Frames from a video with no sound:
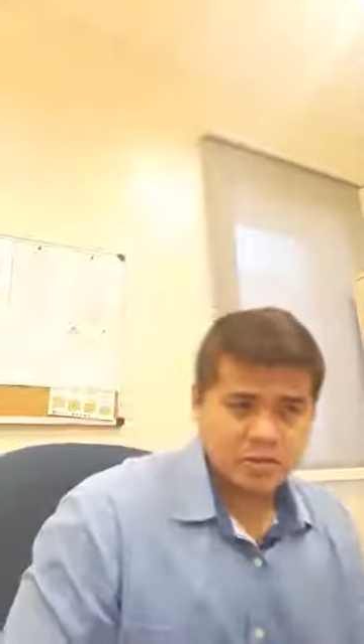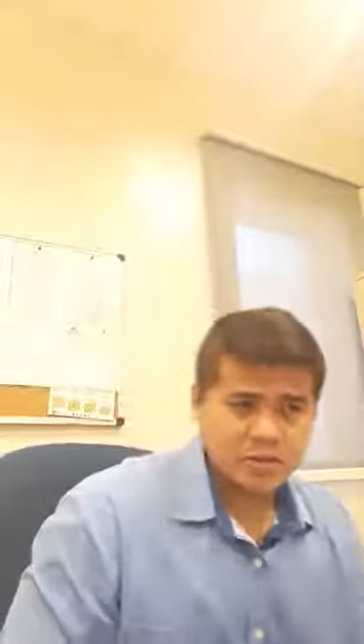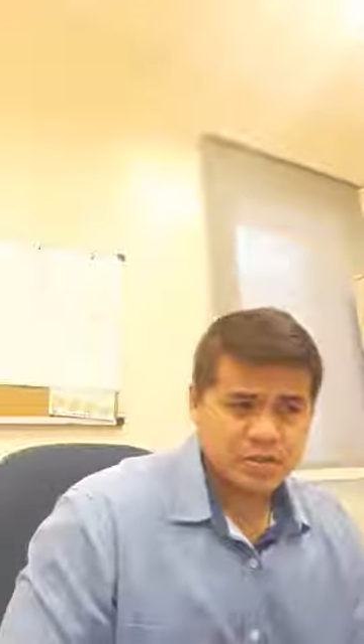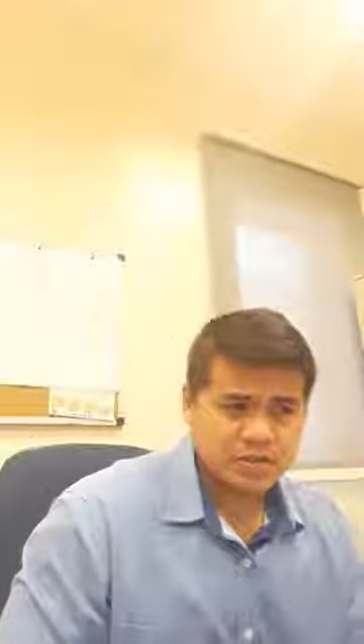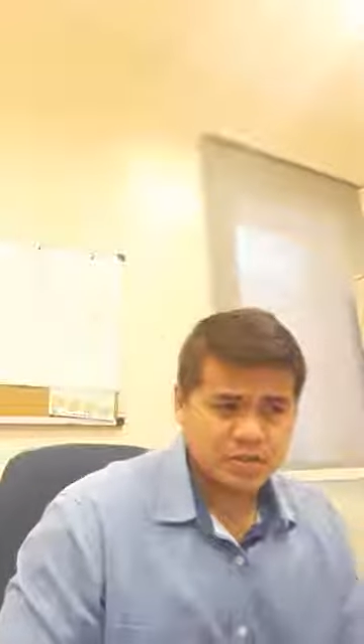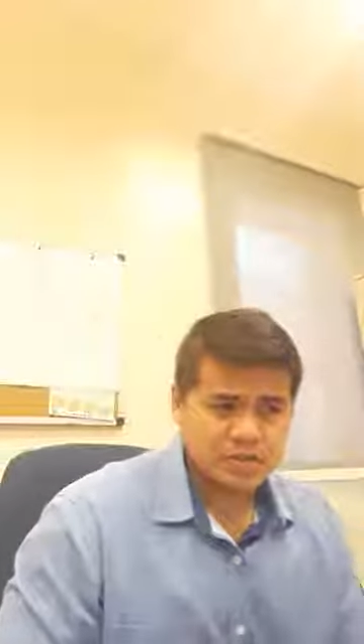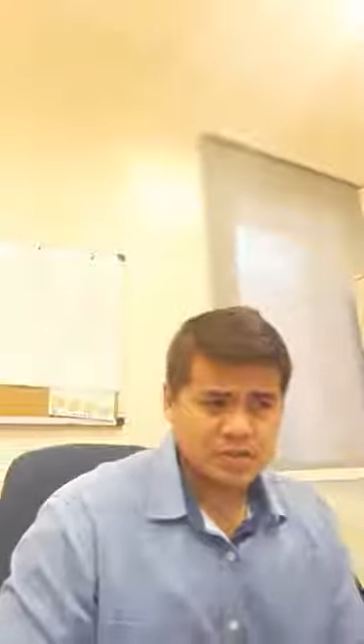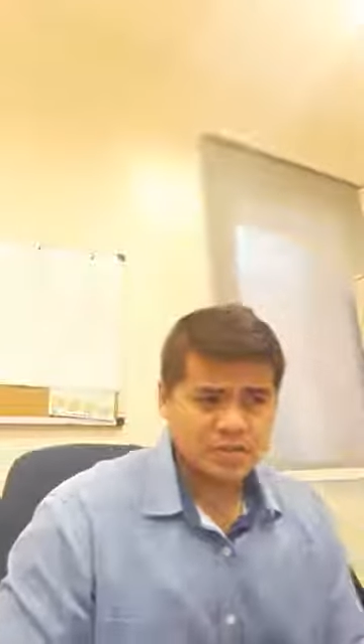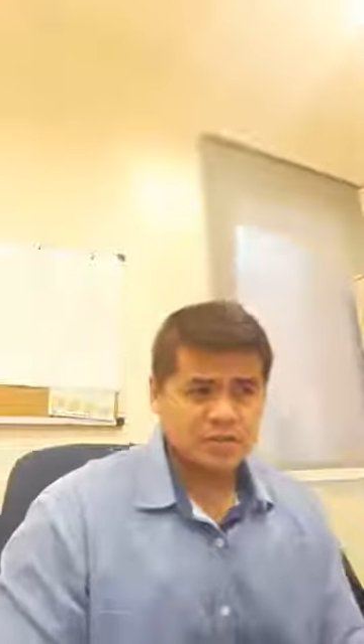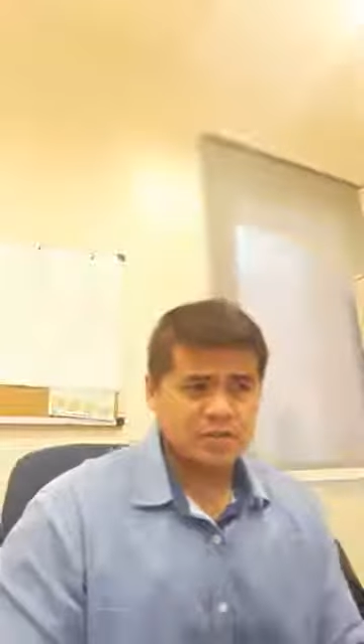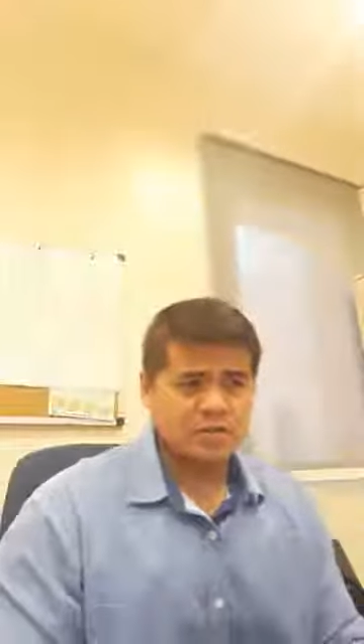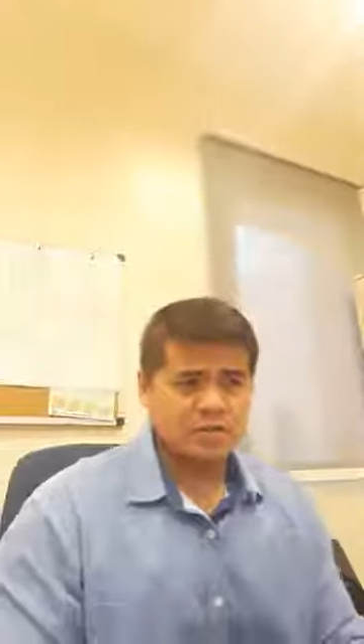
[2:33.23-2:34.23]

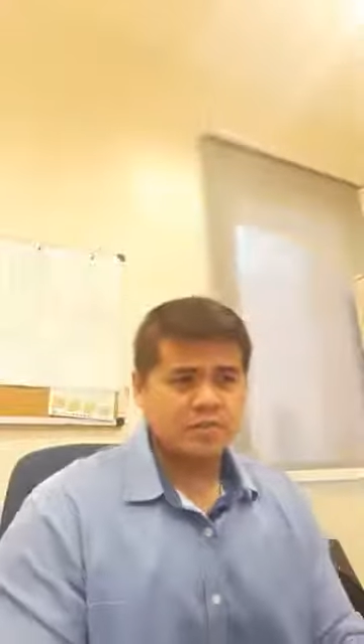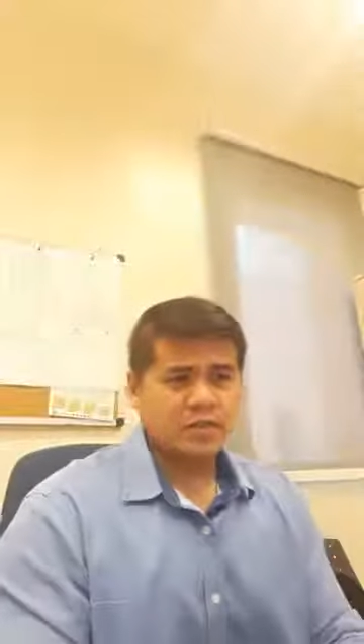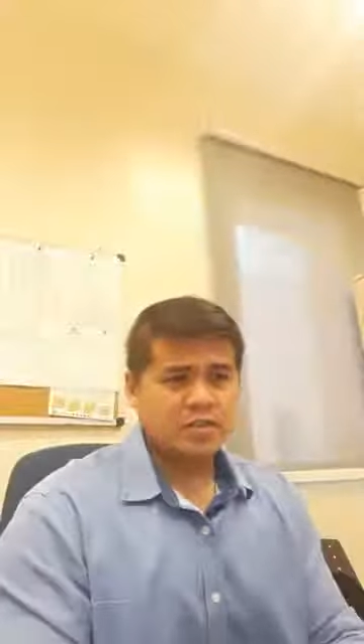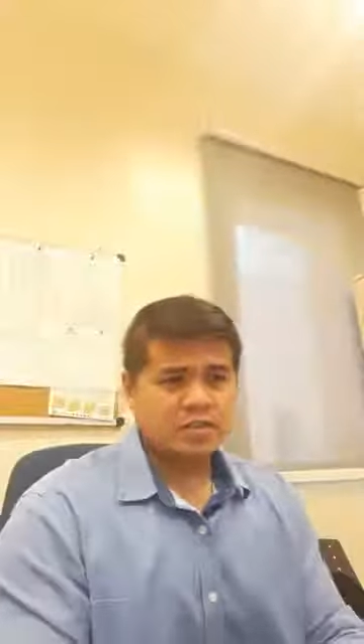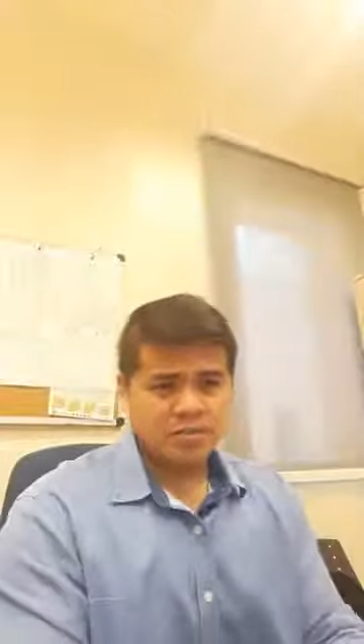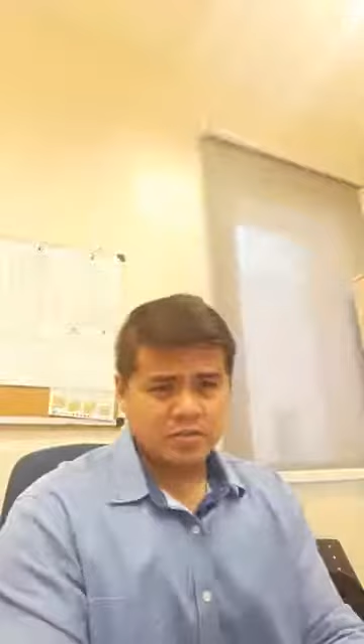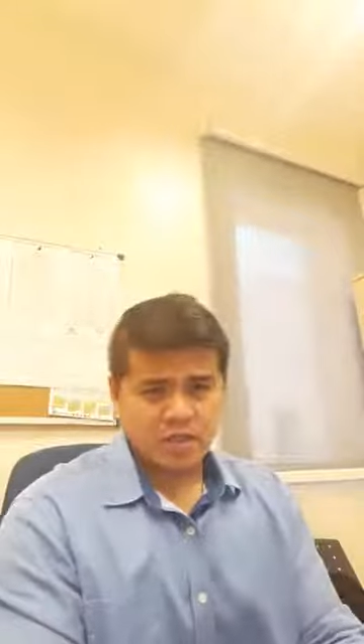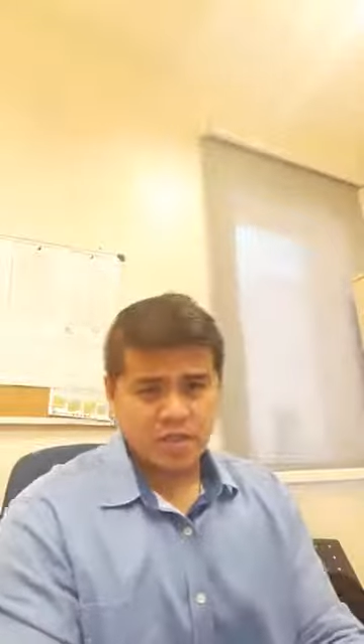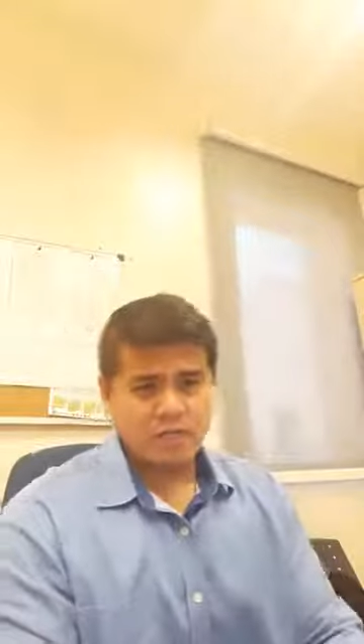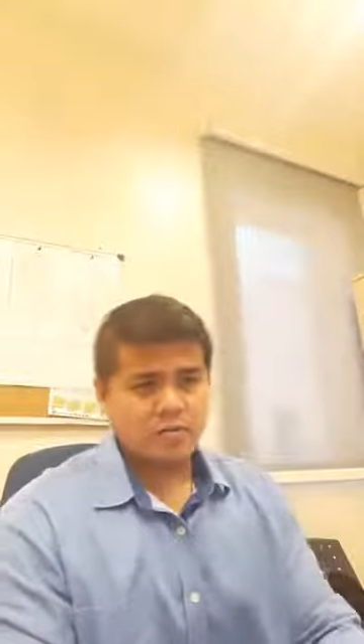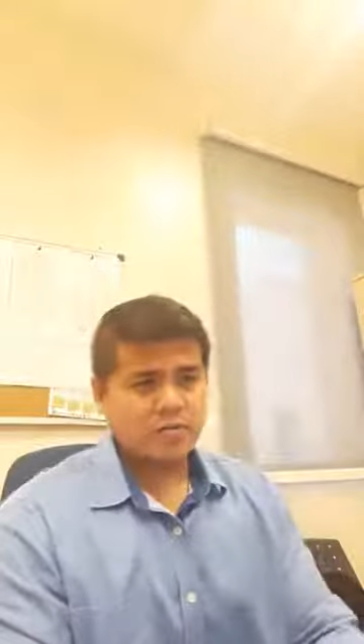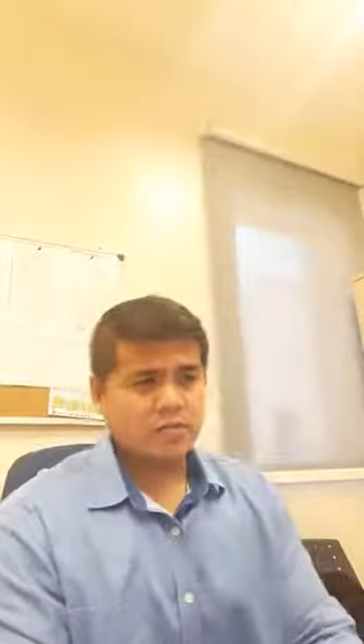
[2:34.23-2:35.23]
researchers
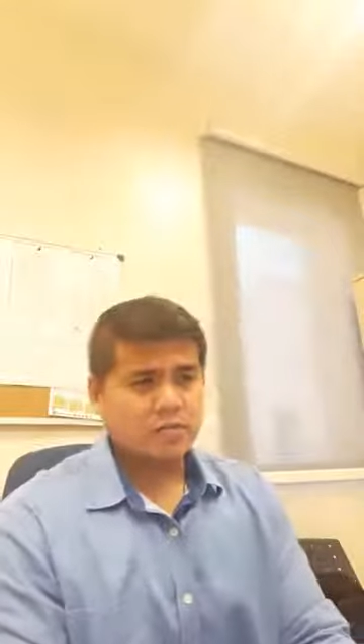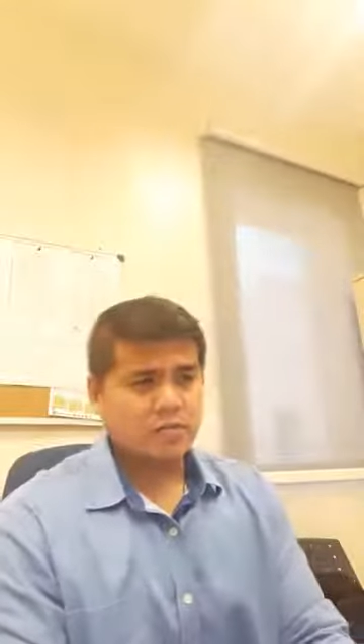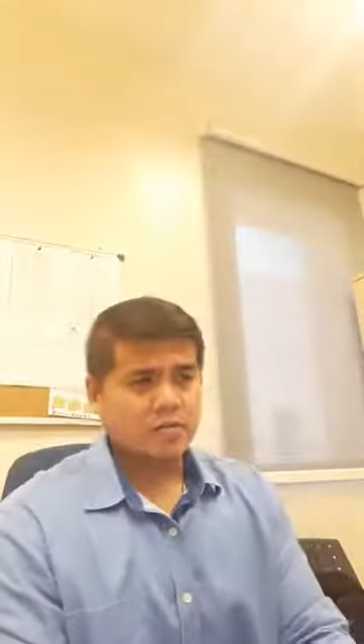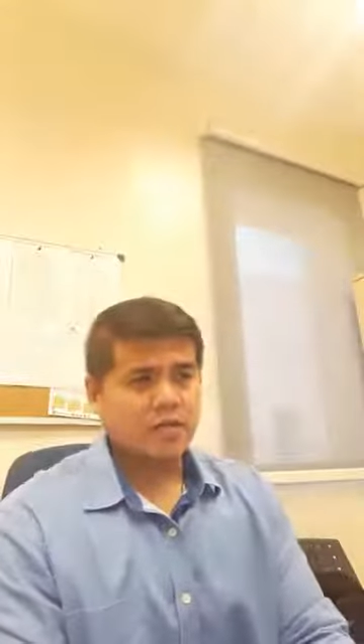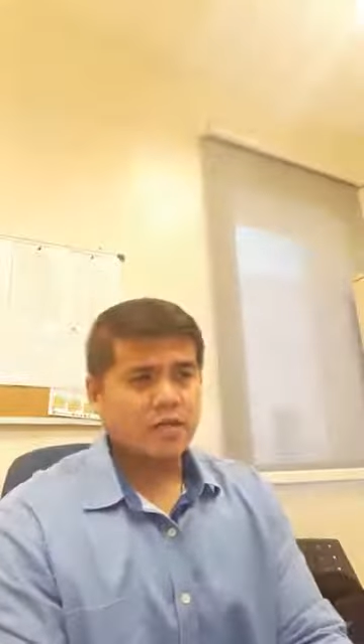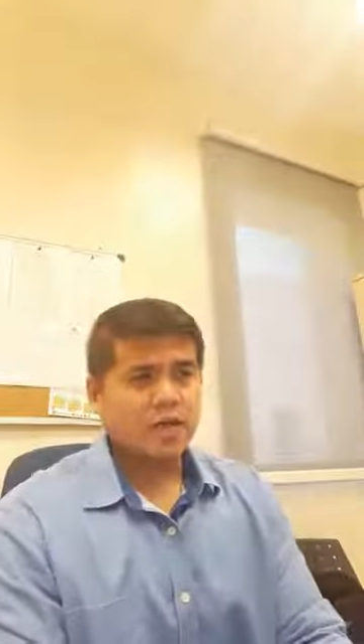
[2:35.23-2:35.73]
strive to